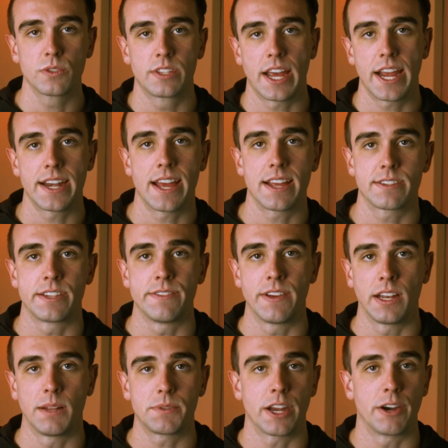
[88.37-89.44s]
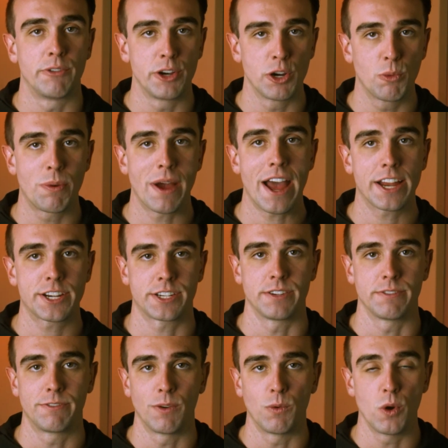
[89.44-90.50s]
Zane has developed a real
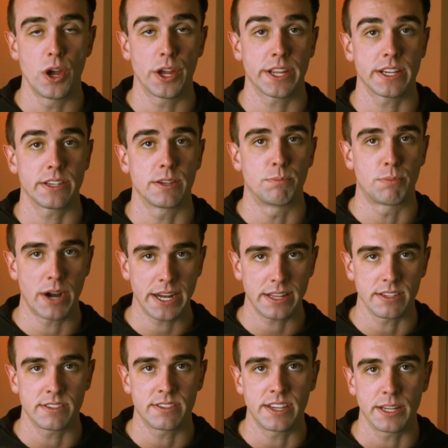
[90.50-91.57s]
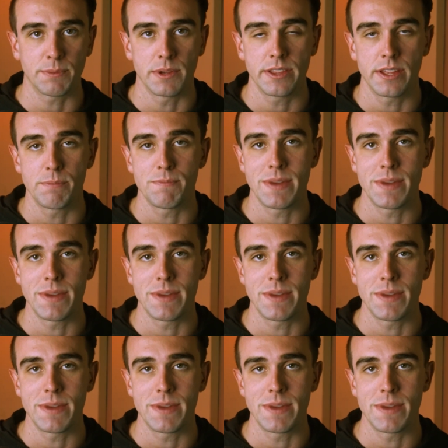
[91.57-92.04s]
passion for working to break the stigma that